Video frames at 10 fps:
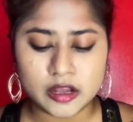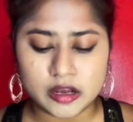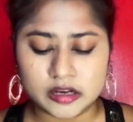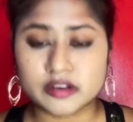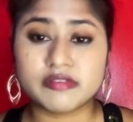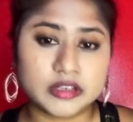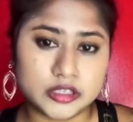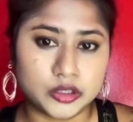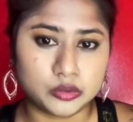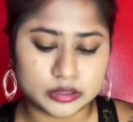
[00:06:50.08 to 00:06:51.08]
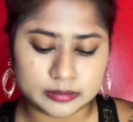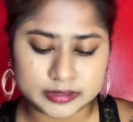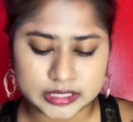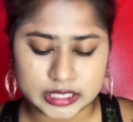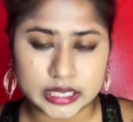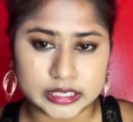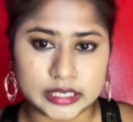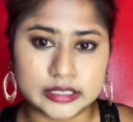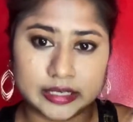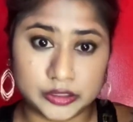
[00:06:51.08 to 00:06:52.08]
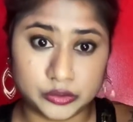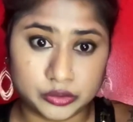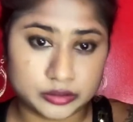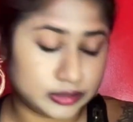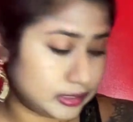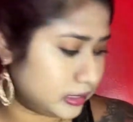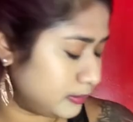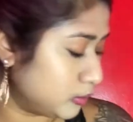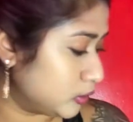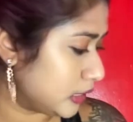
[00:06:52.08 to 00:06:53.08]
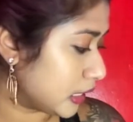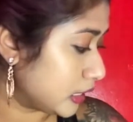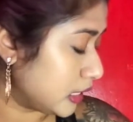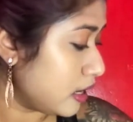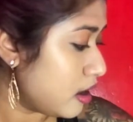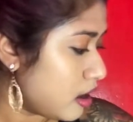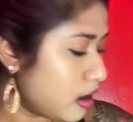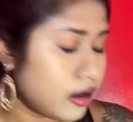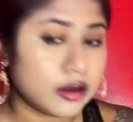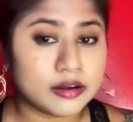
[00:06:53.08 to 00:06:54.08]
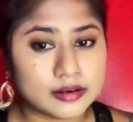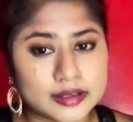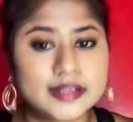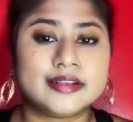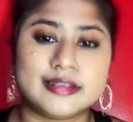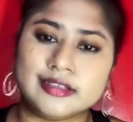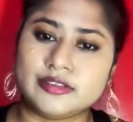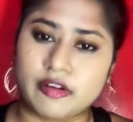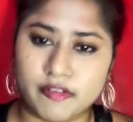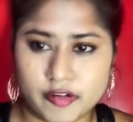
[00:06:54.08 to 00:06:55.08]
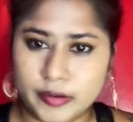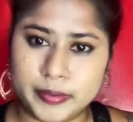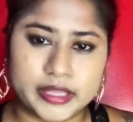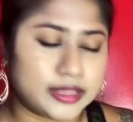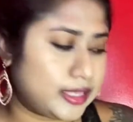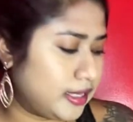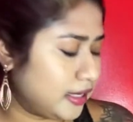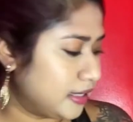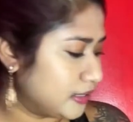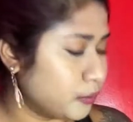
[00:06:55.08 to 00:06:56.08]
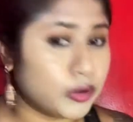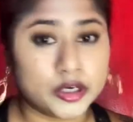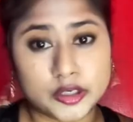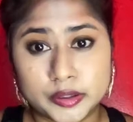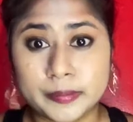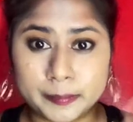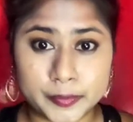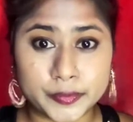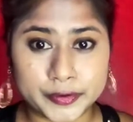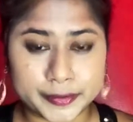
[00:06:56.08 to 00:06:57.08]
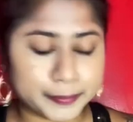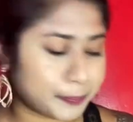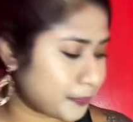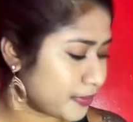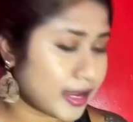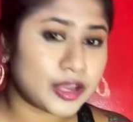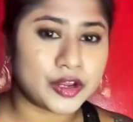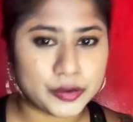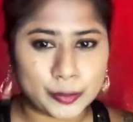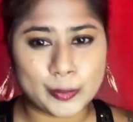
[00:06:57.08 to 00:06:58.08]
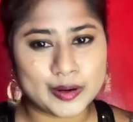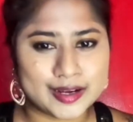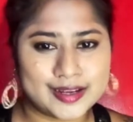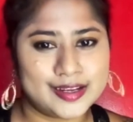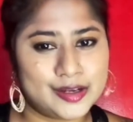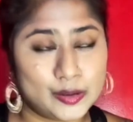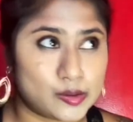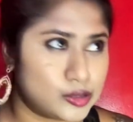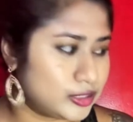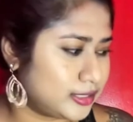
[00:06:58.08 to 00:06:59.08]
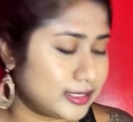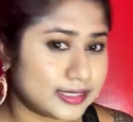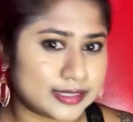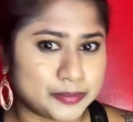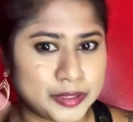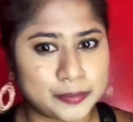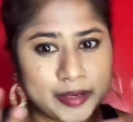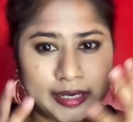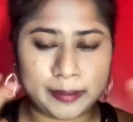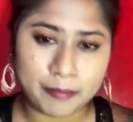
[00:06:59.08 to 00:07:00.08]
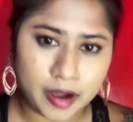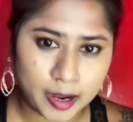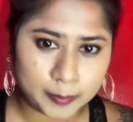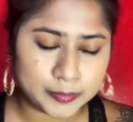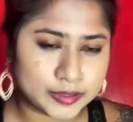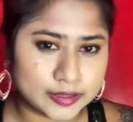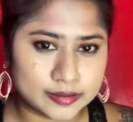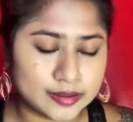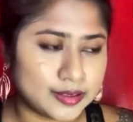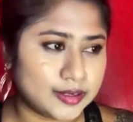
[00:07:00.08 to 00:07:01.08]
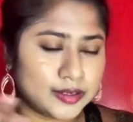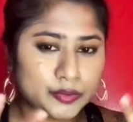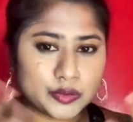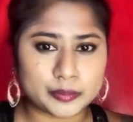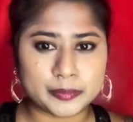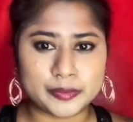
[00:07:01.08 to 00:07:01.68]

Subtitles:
I don't really use lipstick like that. I use this most likely unless it's a very big thing and I want to look more, you know, gorgeous and make my lip pop in so people